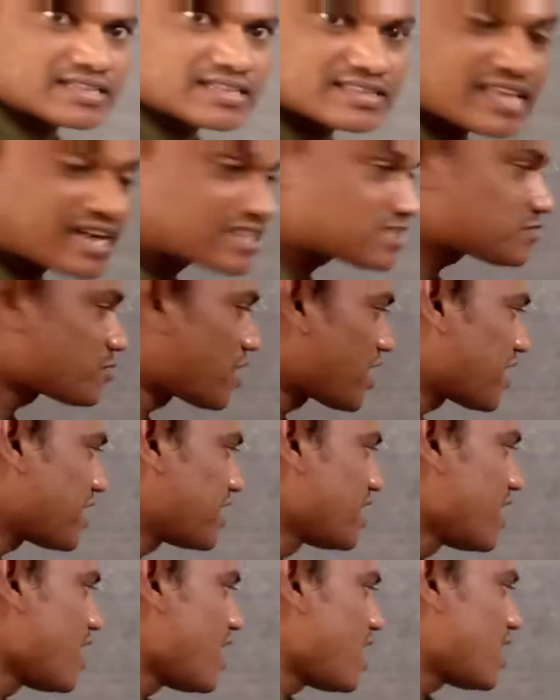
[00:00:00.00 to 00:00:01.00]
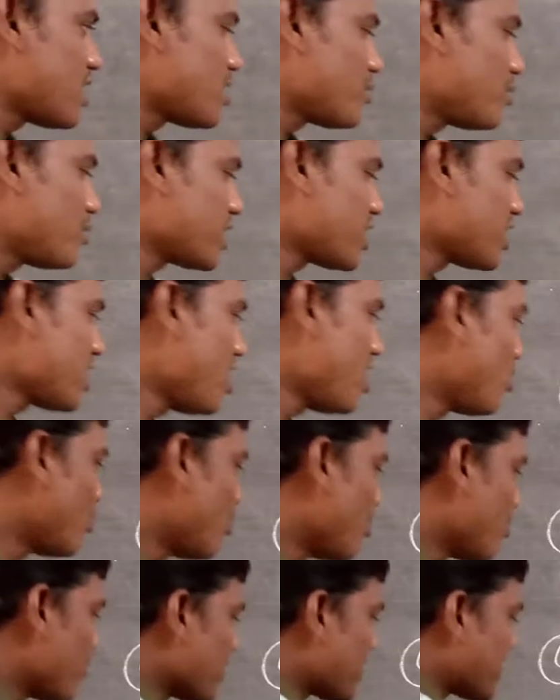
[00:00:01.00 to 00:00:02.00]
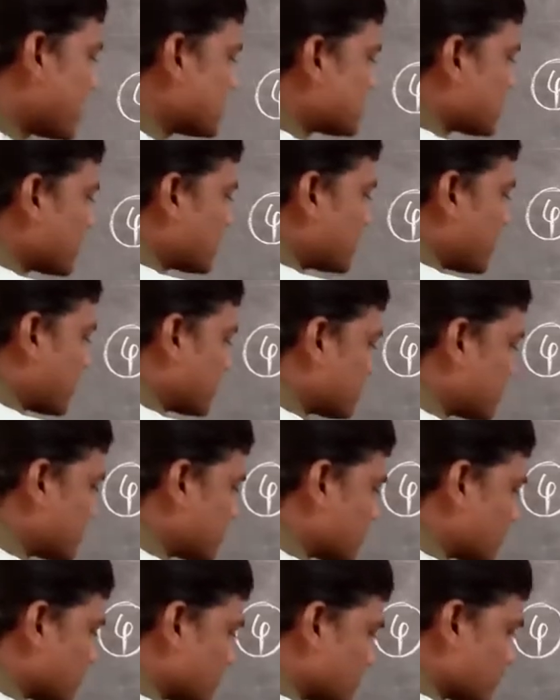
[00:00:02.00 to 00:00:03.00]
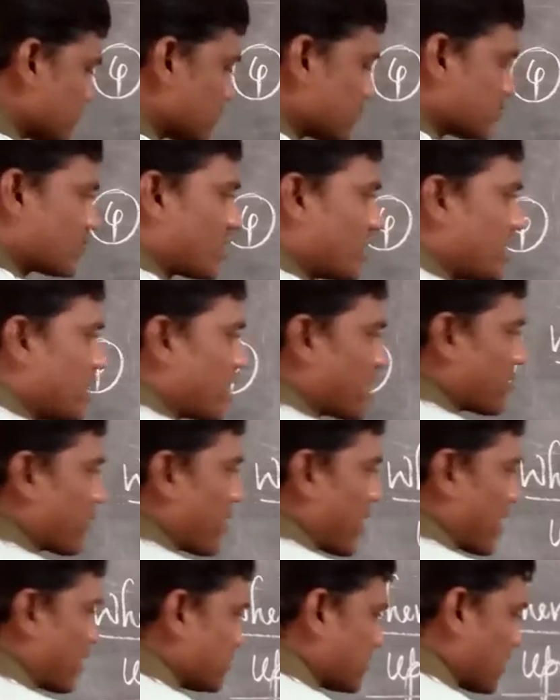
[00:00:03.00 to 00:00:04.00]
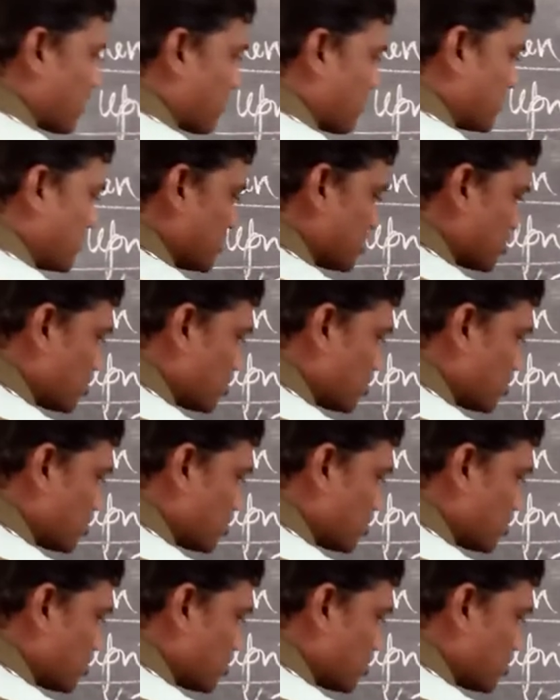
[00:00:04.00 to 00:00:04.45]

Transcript: That's why, okay, now we can say that here we are observing these 2